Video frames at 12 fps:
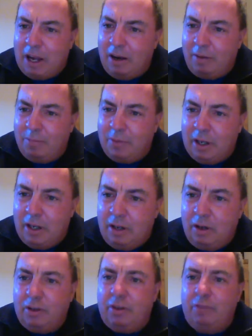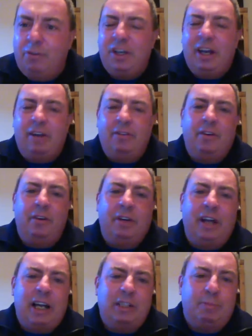Um, for you
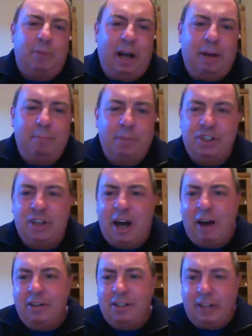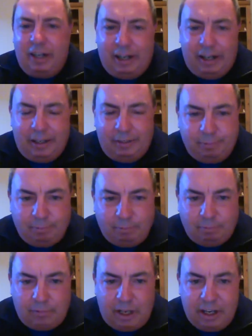guys, Bashar is an
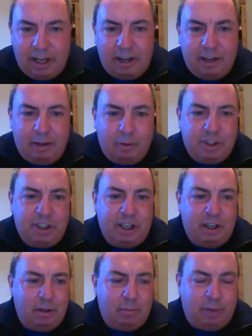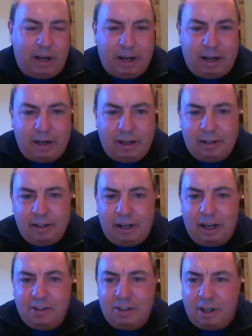entity that was channeled by
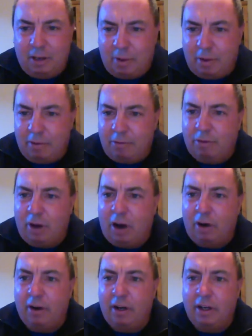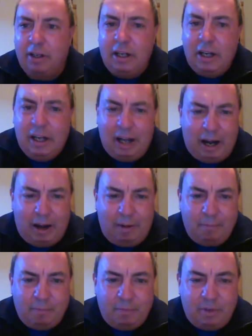a gentleman in Florida.
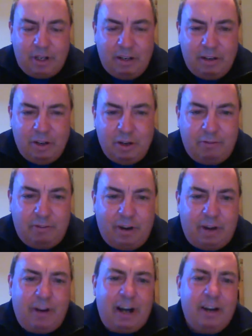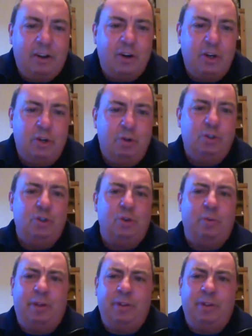You can find it on YouTube.